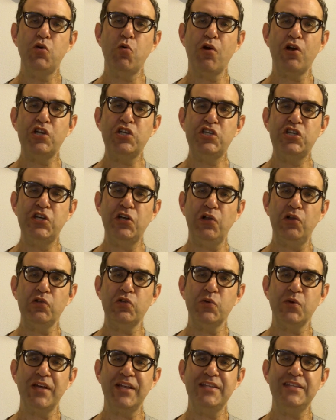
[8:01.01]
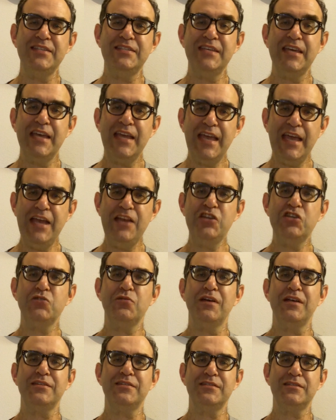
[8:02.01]
your children's
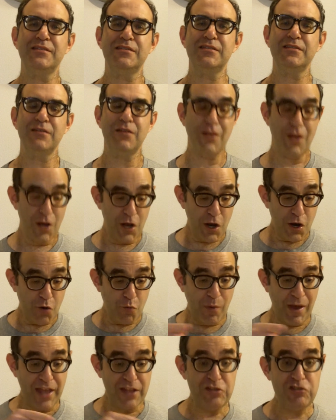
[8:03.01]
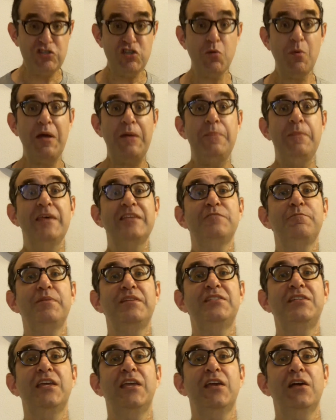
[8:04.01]
interests when doing this
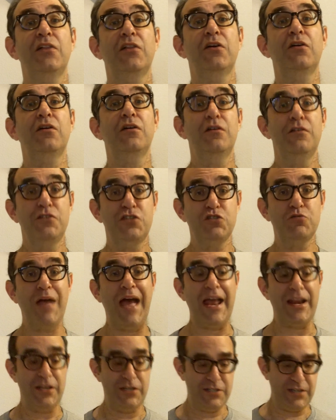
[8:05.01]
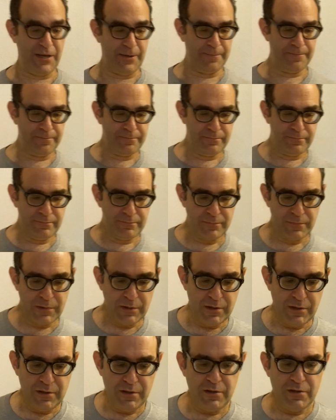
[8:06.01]
particular strategy?
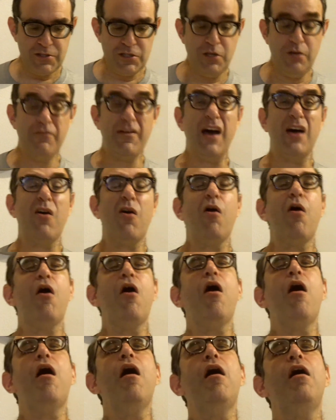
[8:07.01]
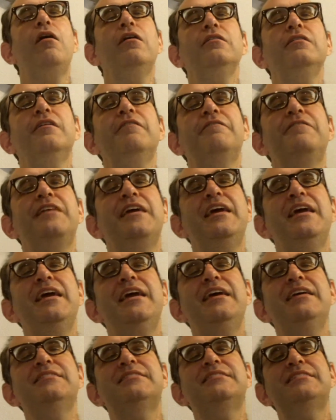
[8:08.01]
So you've got all of
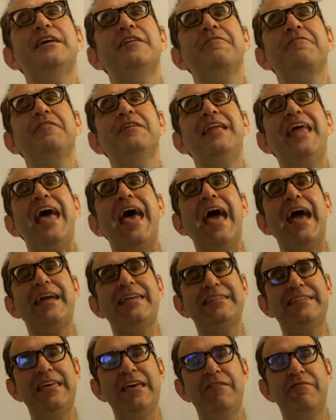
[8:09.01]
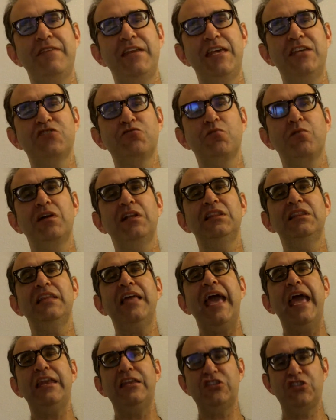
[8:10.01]
these different activities
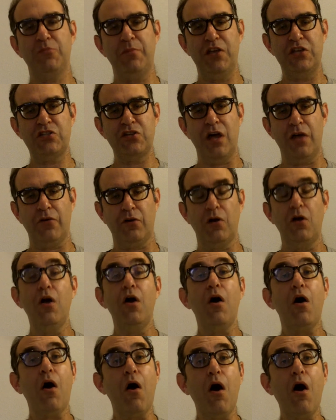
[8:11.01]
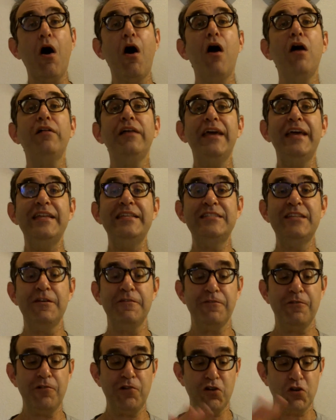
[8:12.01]
related to each other, all in
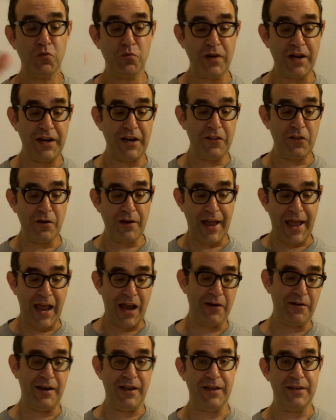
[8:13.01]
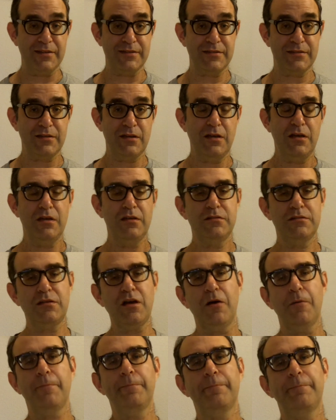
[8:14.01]
different curricular areas.
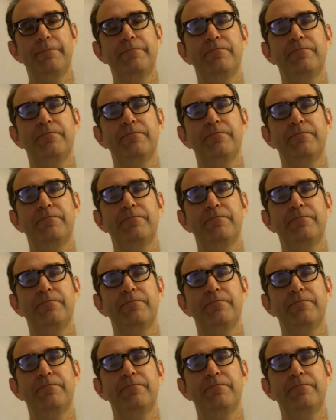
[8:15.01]
So,